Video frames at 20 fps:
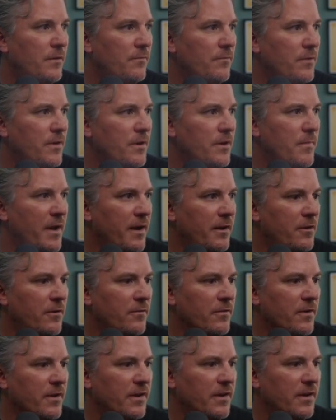we come back
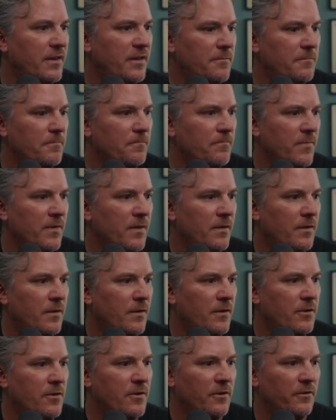over to Kit,
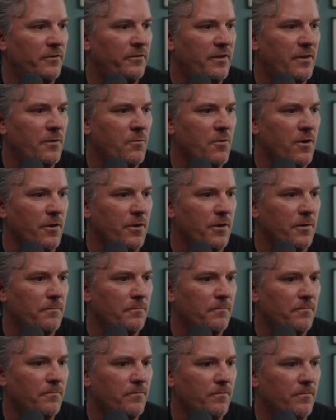you're going to see it work.
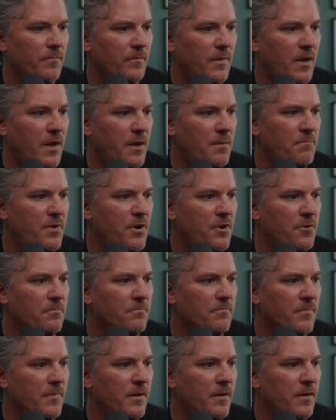And boom.
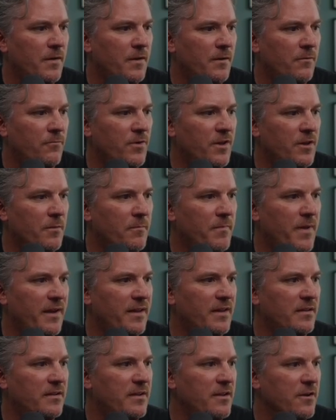If we come back
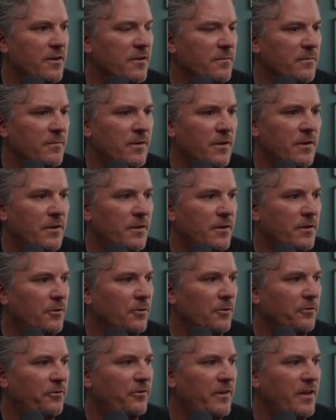in here,
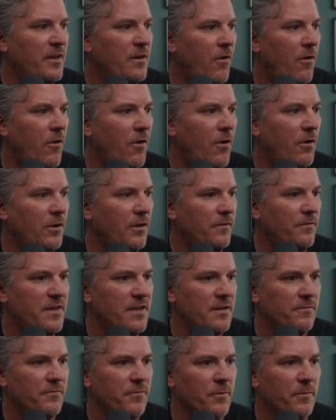you'll see all of the
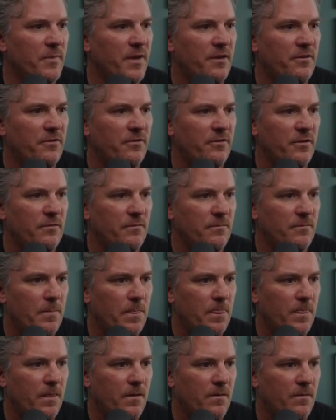information
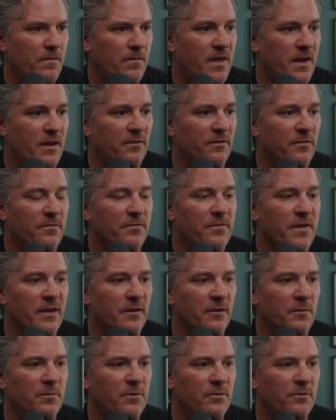that is
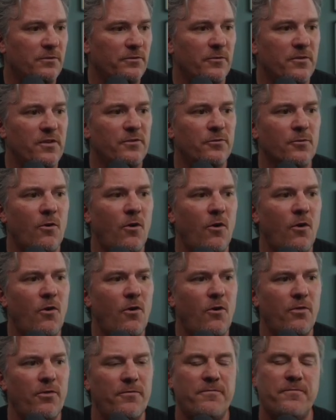available. So these are
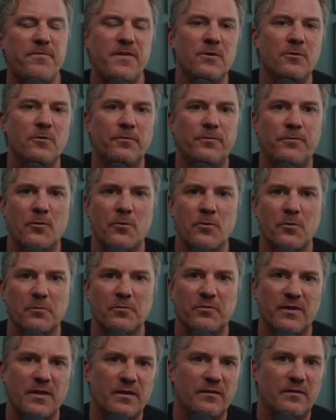all the field
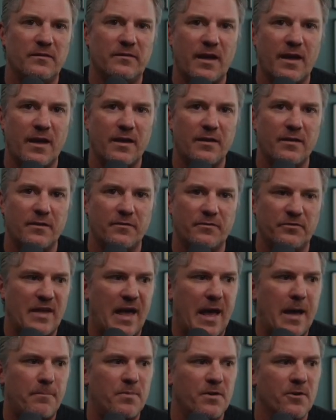forms inside of
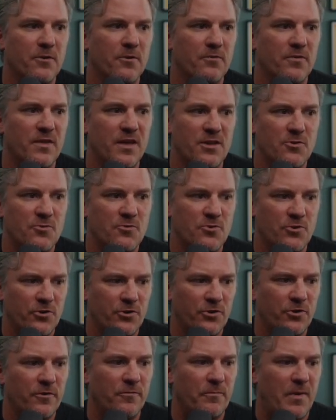Zapier that you
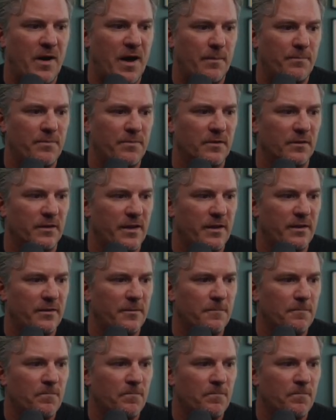could have populated.